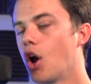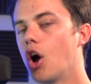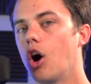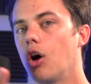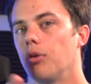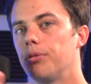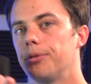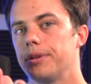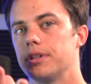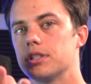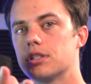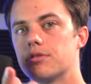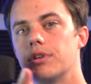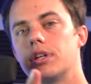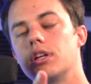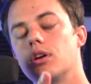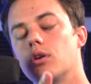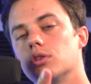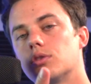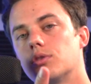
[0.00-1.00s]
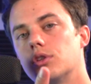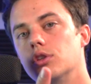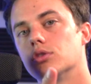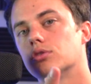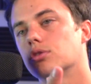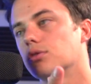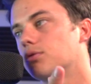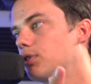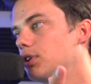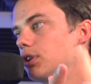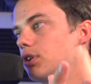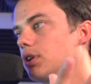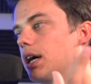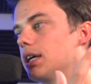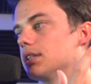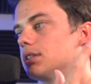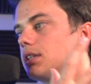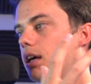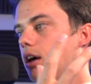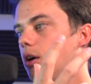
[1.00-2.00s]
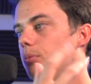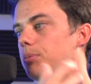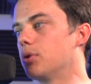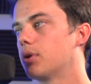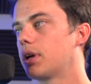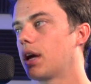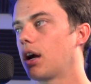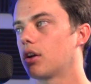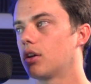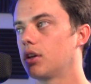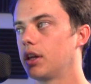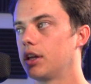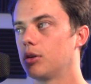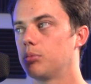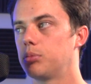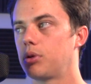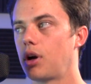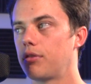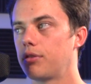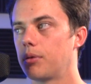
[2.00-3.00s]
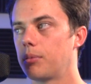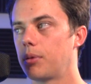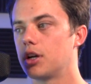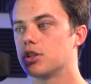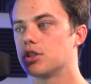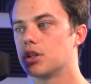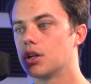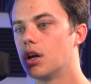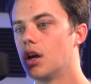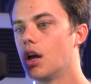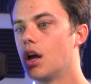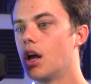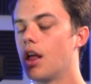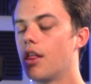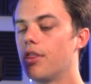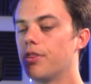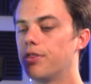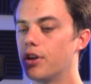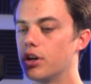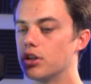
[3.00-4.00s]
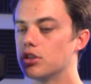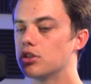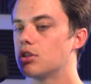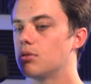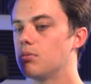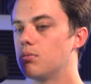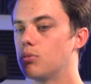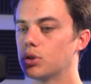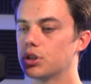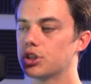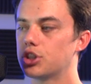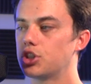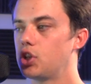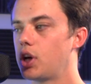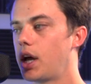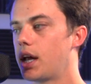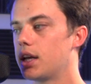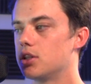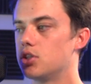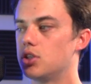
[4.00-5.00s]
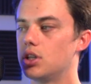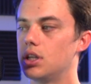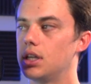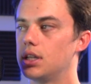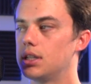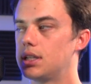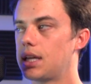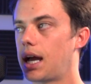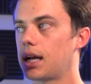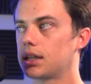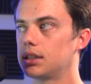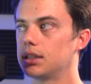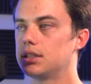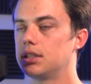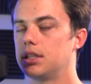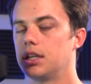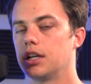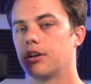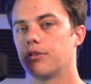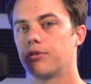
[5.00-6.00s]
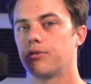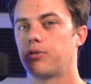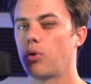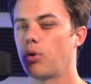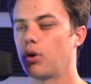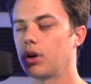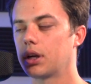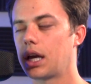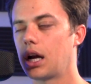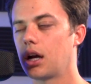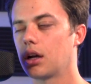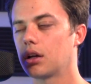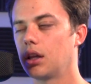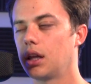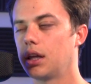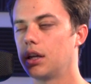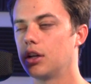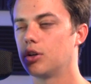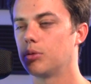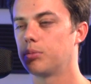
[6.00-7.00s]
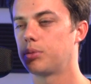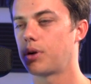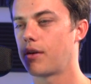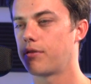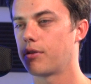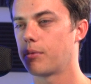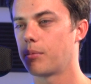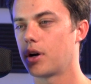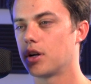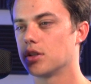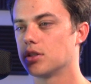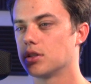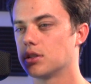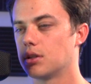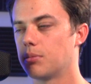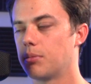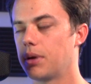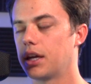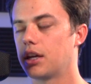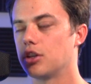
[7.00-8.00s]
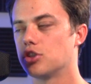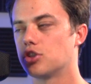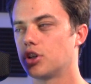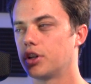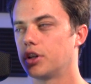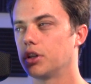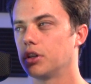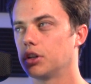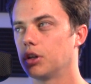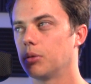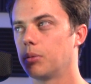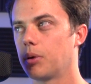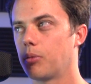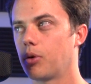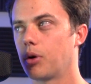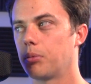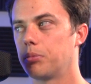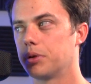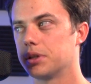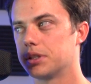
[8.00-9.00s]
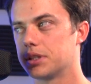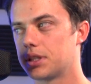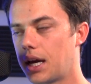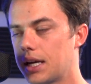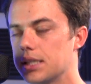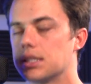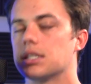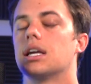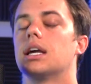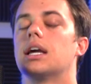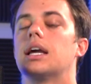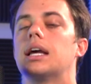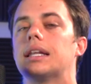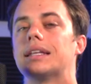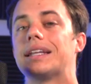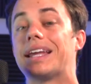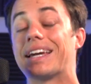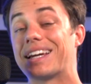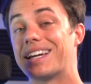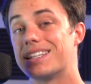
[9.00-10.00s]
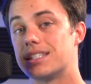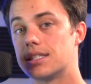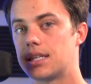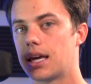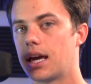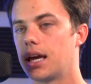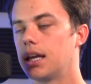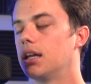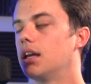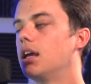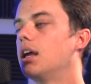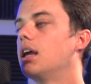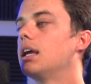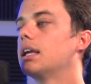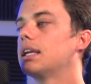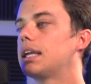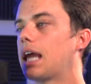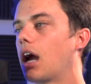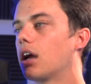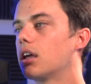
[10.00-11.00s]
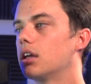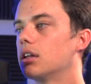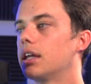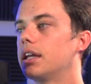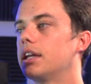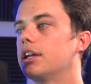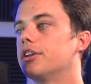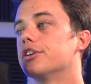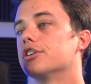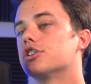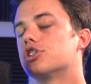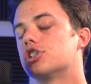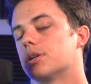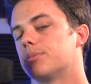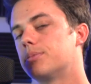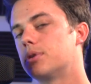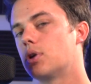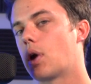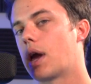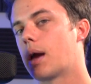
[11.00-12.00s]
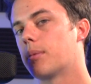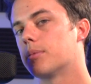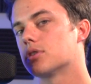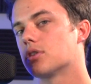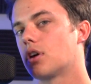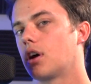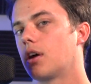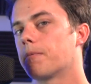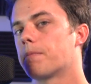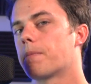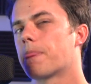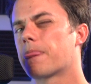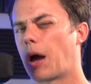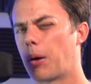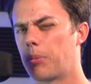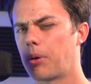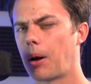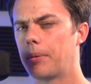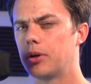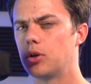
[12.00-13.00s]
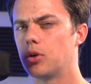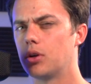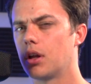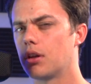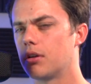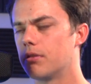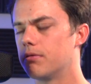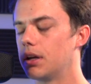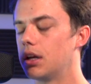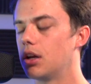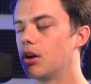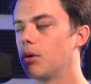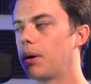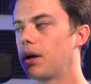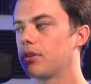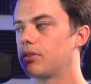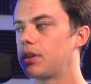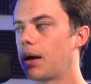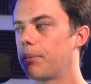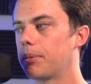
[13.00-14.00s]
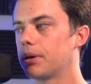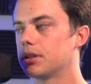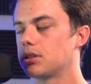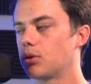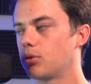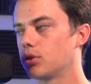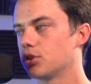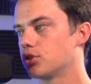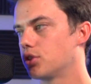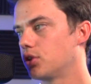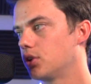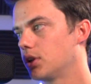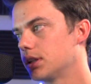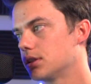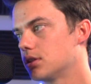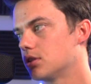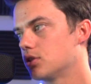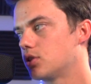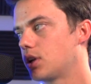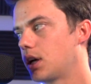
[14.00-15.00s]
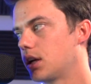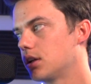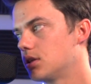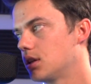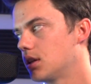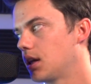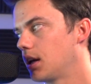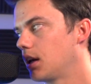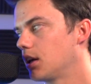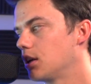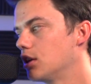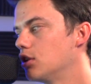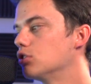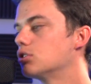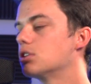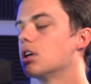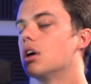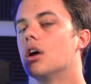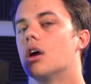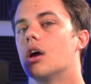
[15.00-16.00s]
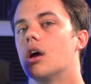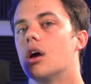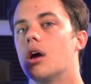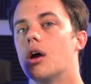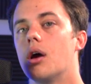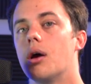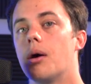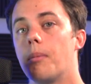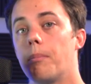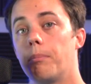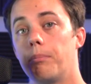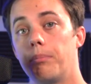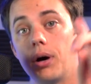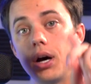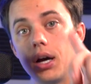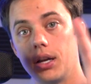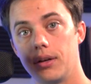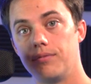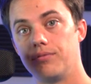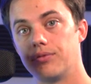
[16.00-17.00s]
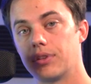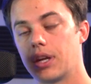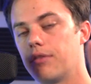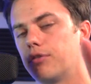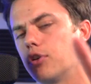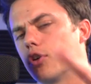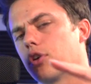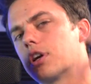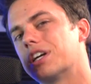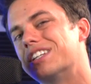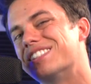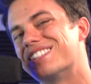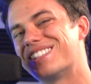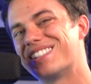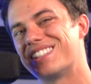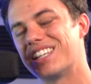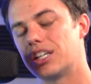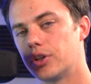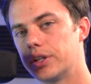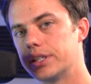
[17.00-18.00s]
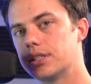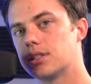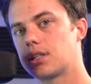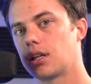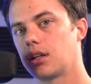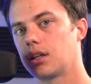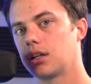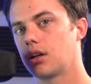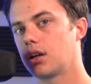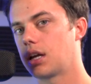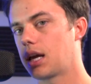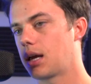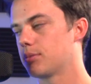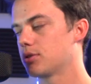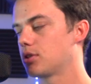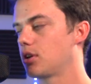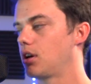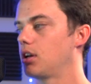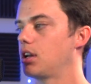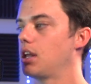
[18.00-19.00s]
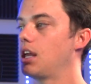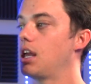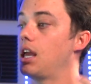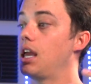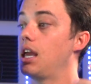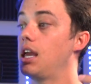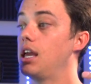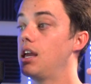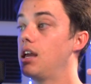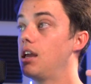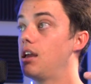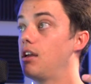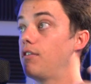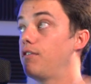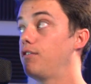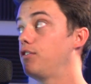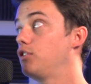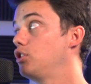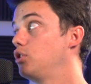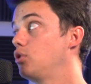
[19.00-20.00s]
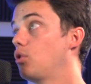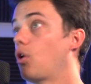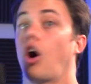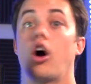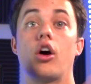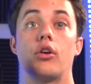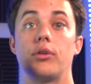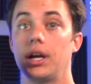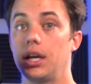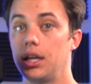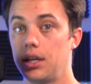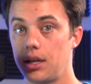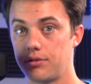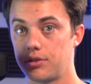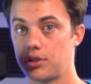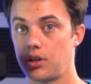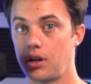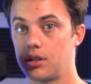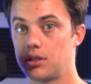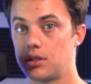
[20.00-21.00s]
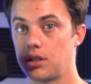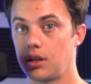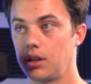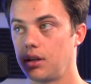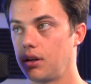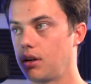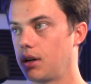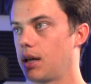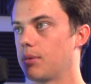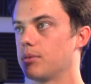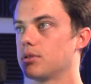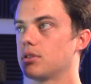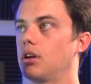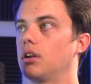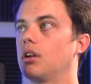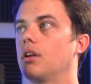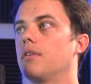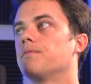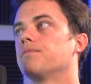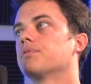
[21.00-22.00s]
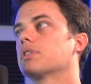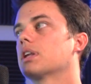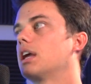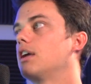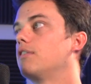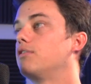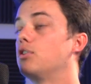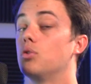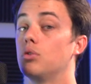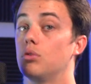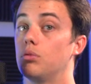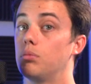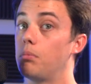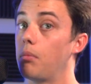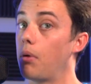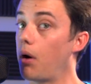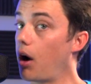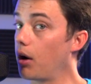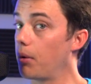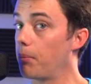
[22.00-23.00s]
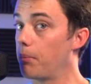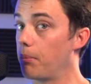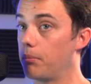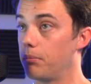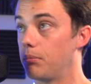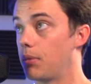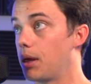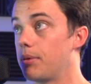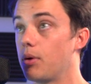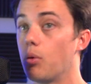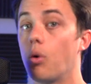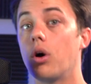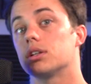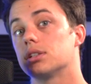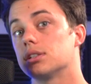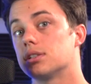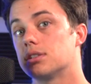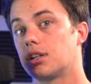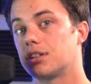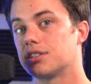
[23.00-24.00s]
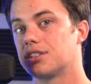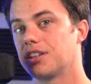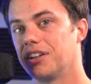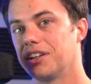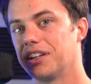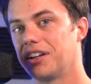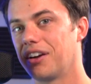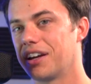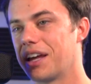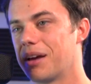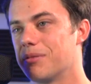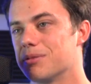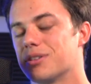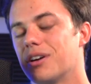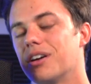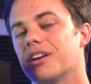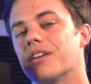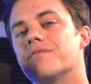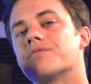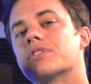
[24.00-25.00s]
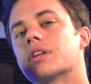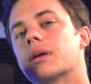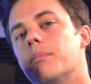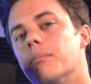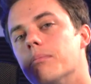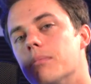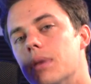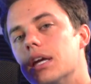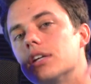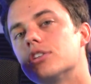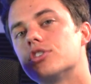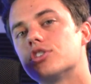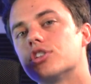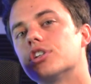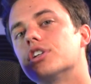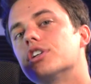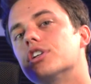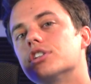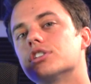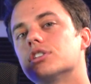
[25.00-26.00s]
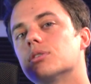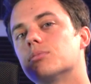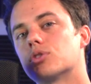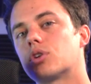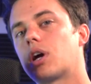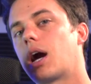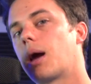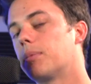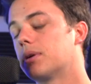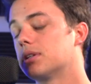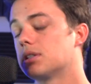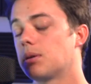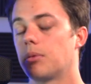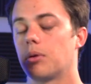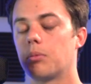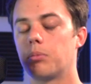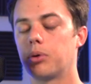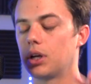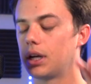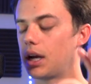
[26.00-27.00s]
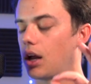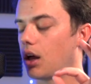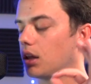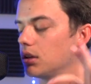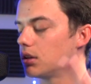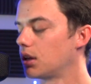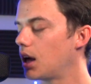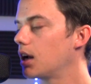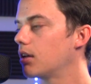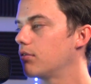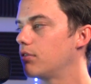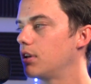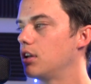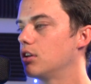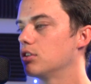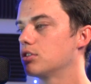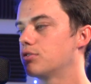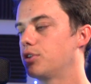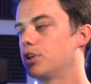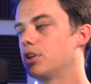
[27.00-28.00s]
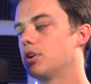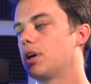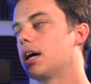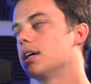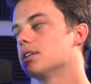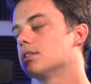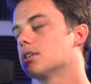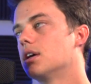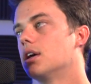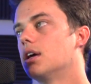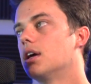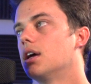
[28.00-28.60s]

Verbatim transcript: Hopefully this video is useful for you guys to help you calculate your profit margin. There's some more strategy and tactics here for calculating your profit margins and making sure you're a little bit more precise. Like I said, calculating your ship to Amazon. I'll probably do another video about that because I want to show you guys the strategy that I use. But if you're considering selling on Amazon, if you already have started selling on Amazon, if you are maybe want to start selling on Amazon, make sure you're subscribed because I'm going to be putting out a lot of videos for you guys.